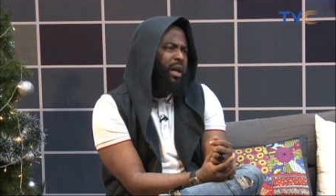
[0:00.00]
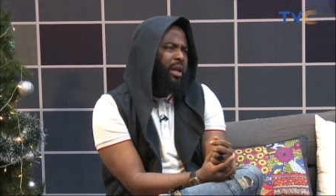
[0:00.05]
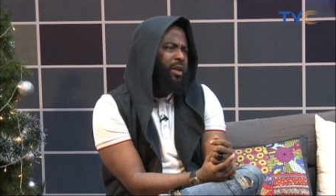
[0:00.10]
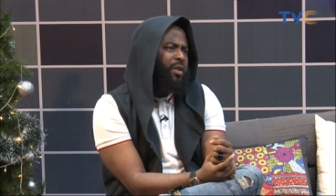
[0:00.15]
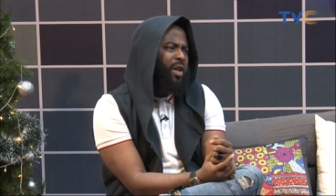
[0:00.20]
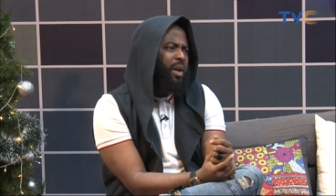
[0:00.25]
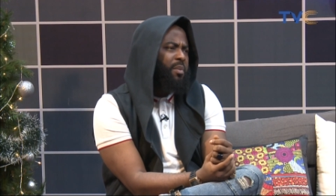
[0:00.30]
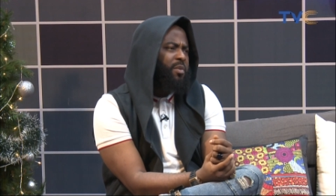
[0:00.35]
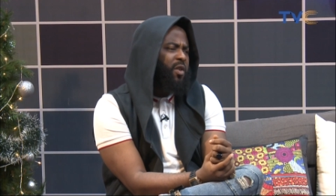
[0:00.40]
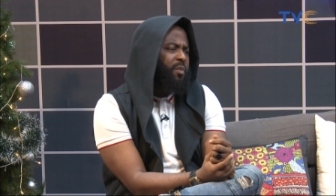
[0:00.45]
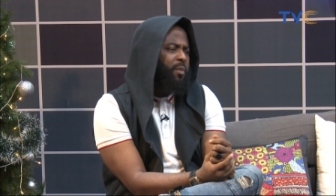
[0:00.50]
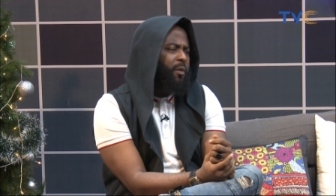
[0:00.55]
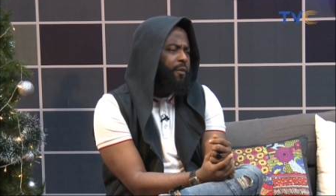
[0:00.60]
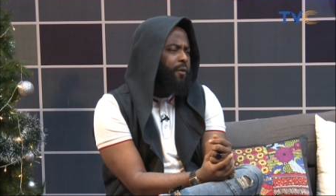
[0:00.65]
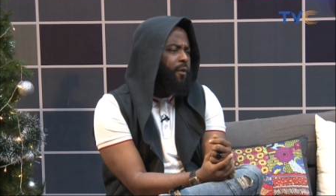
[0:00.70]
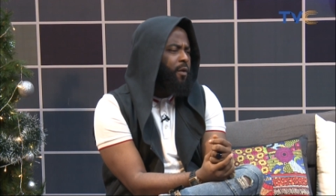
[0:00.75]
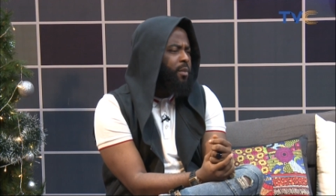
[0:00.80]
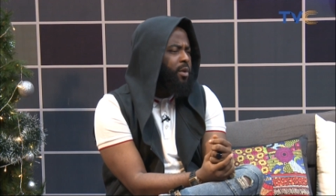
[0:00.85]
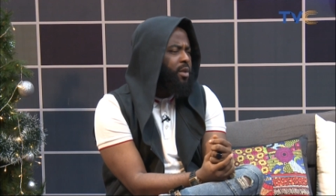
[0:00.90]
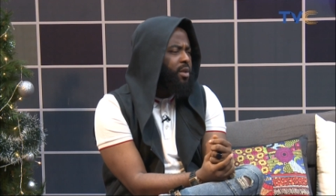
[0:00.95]
in terms of
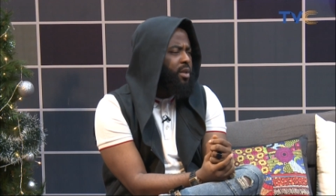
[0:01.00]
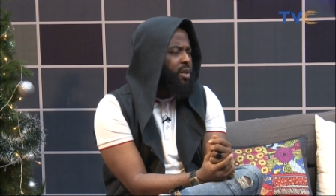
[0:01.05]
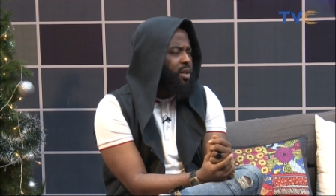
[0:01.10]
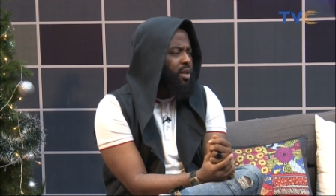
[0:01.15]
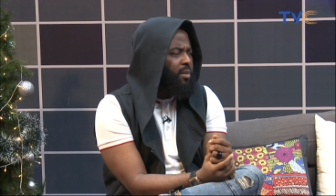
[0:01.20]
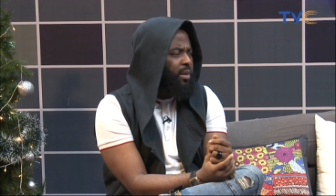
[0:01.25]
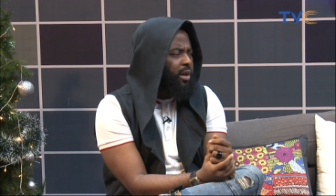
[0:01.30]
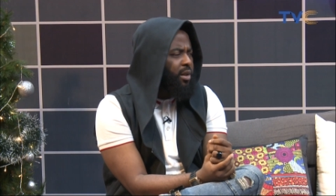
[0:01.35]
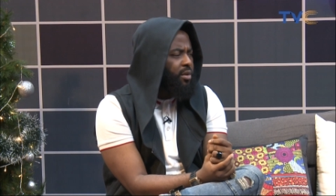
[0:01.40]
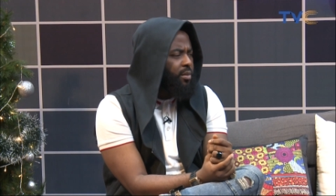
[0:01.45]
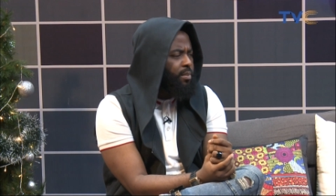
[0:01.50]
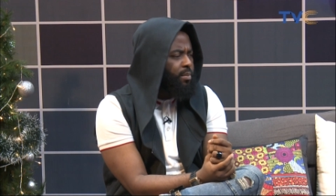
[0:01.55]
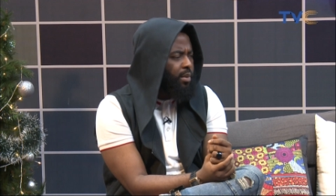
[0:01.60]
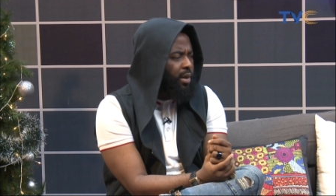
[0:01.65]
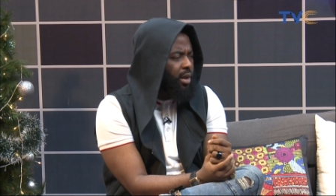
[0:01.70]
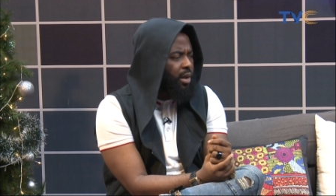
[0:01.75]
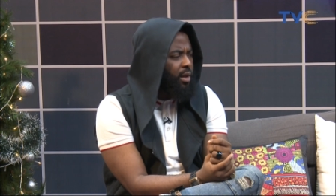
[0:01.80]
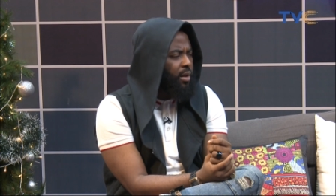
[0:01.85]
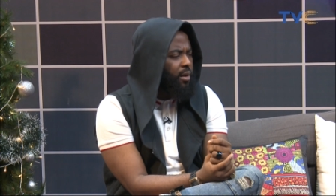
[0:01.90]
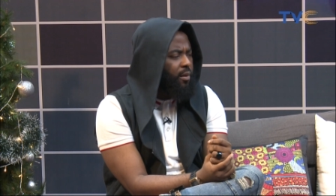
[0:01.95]
performances, he might
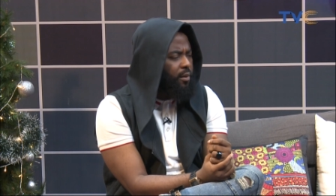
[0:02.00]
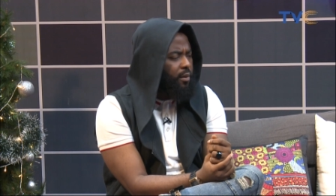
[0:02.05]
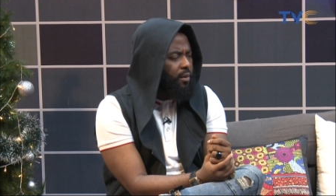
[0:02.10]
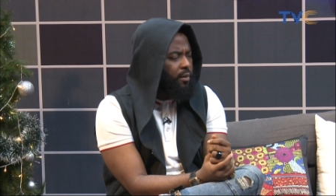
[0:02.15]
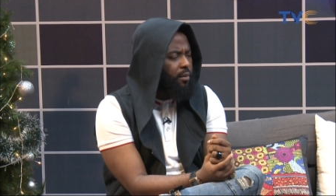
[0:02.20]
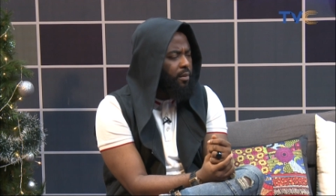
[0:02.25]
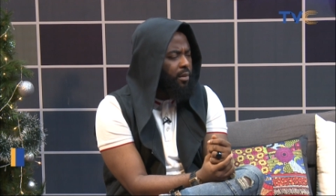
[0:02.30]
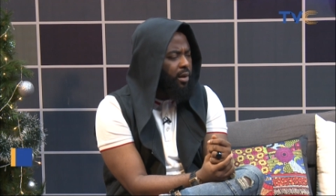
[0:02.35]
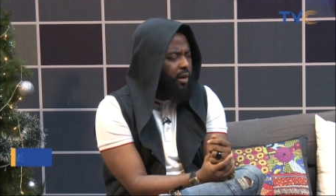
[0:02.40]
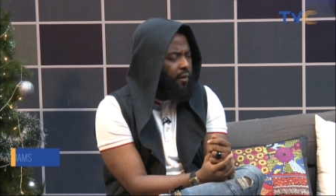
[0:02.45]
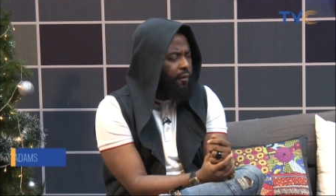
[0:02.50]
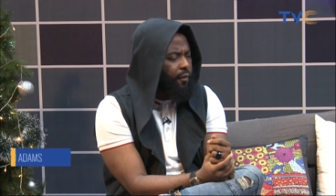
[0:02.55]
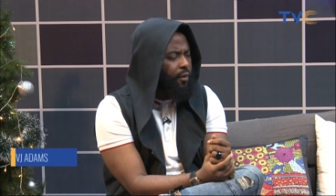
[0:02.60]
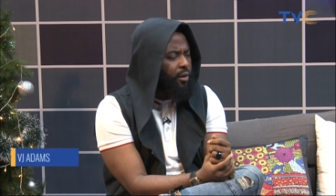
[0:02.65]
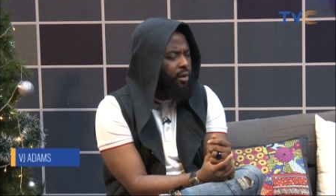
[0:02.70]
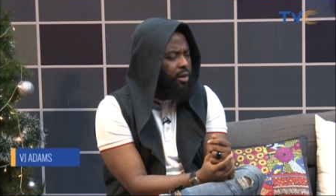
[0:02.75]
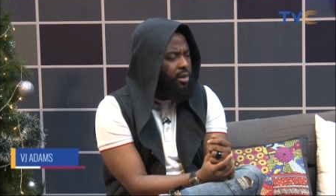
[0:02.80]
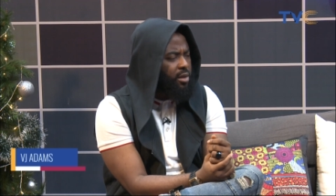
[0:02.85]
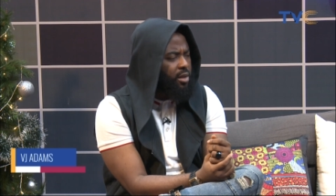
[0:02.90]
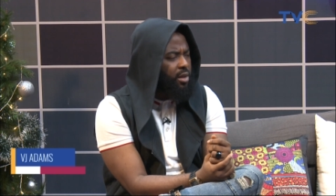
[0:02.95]
be
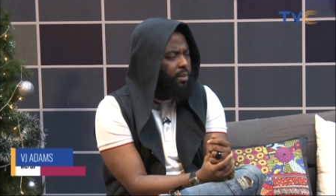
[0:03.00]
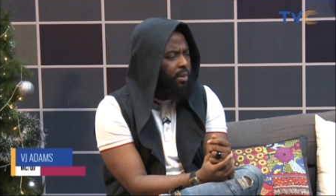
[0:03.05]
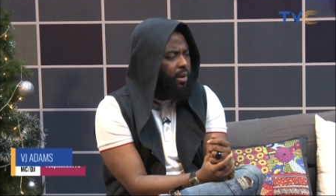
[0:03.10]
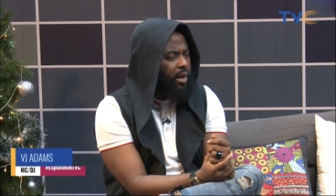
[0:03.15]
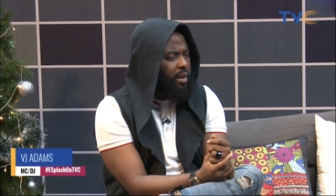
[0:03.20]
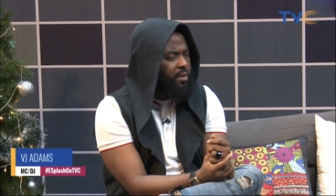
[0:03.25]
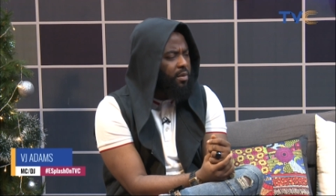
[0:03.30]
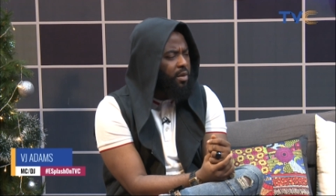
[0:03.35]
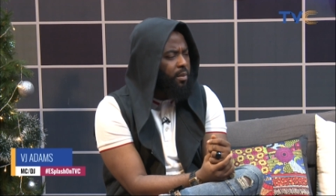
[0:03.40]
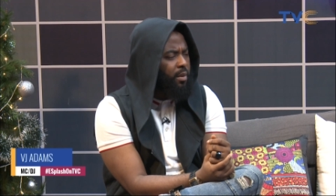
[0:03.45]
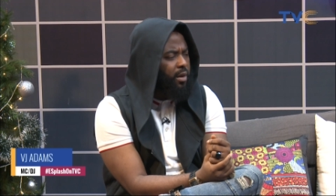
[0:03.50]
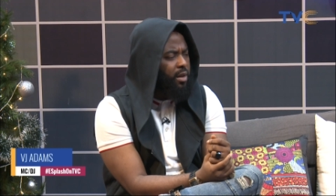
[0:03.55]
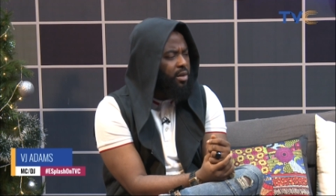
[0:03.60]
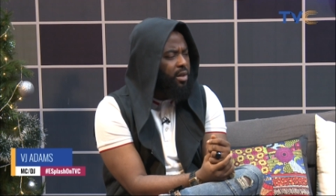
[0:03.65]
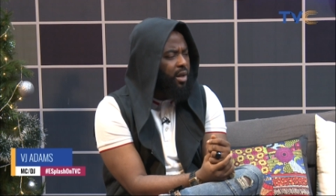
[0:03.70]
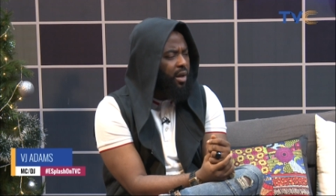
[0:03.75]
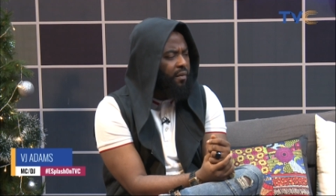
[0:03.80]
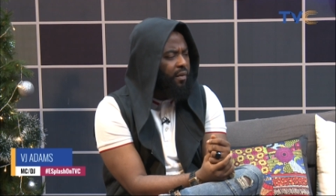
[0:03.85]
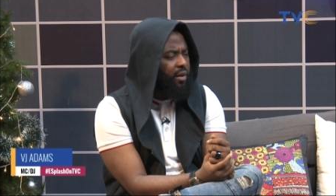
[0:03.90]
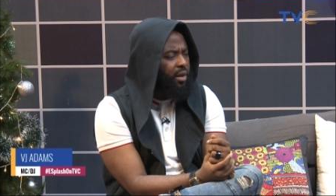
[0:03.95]
effortlessly perhaps the
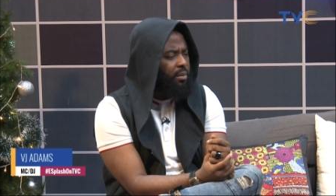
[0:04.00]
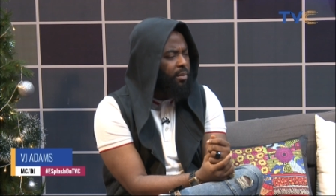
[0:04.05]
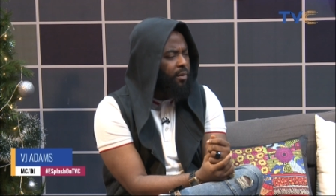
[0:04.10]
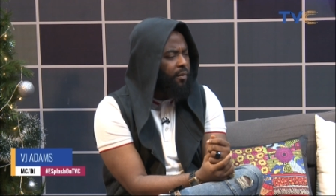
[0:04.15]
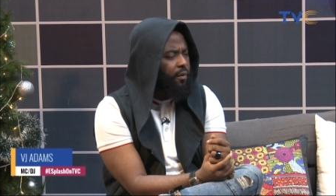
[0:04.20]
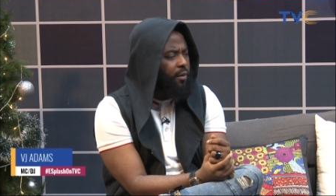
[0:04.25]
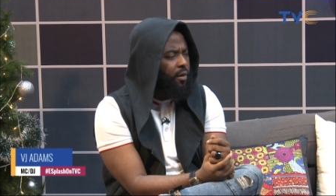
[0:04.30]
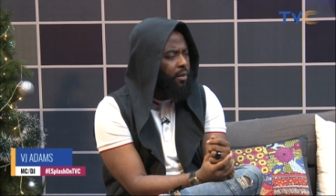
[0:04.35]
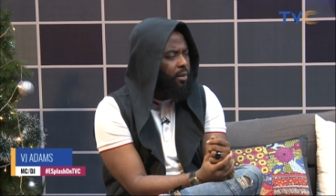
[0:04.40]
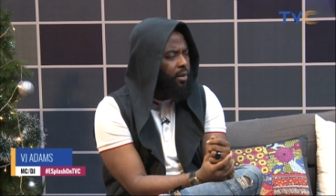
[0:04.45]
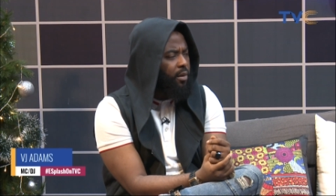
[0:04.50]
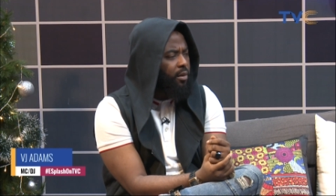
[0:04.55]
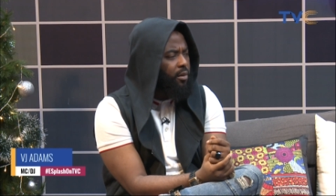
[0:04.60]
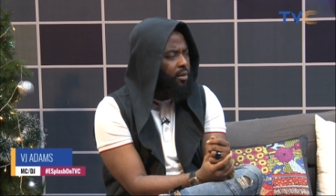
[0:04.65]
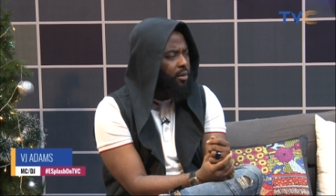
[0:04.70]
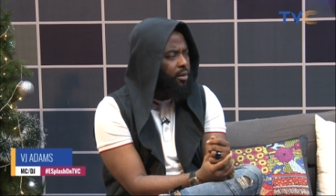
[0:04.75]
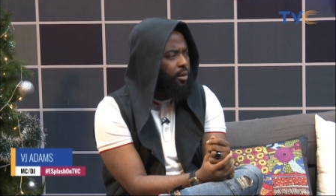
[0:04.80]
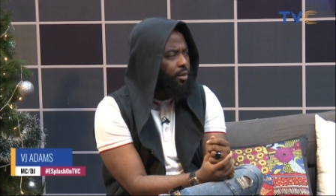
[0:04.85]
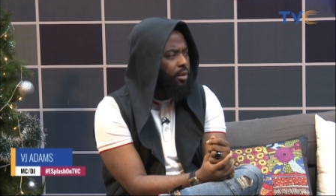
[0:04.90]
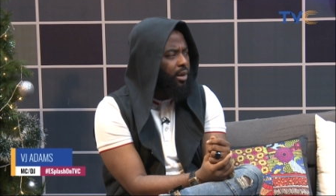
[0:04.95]
best African performer,
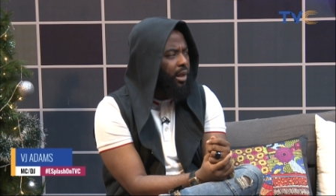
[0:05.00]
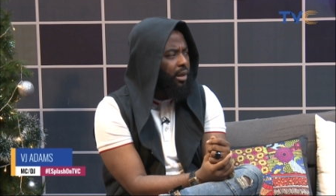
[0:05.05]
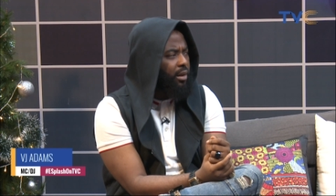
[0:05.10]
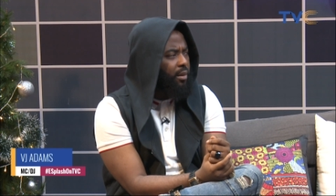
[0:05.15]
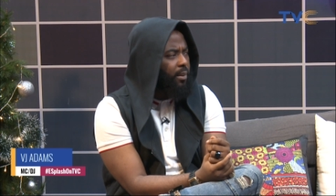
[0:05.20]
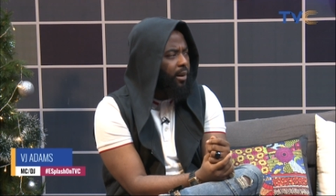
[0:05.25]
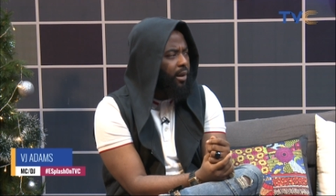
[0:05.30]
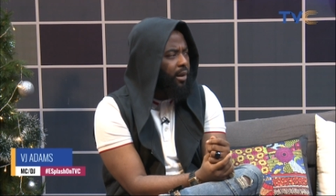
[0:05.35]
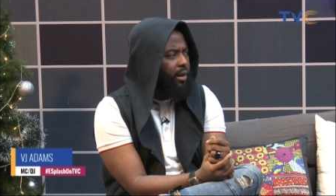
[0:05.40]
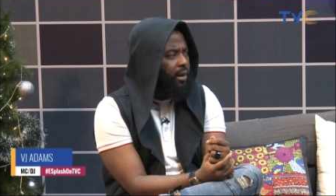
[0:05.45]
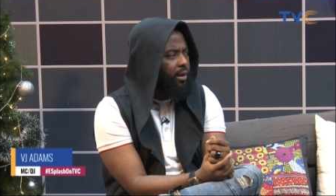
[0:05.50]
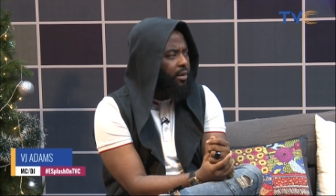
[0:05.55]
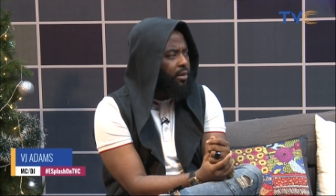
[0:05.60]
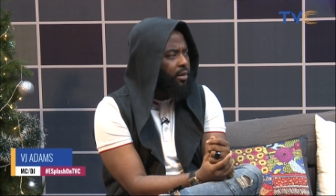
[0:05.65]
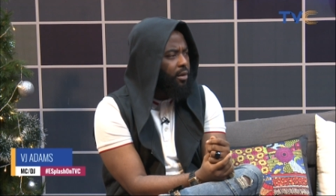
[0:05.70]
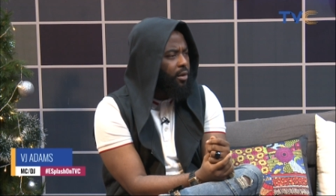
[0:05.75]
no mm. doubt about that.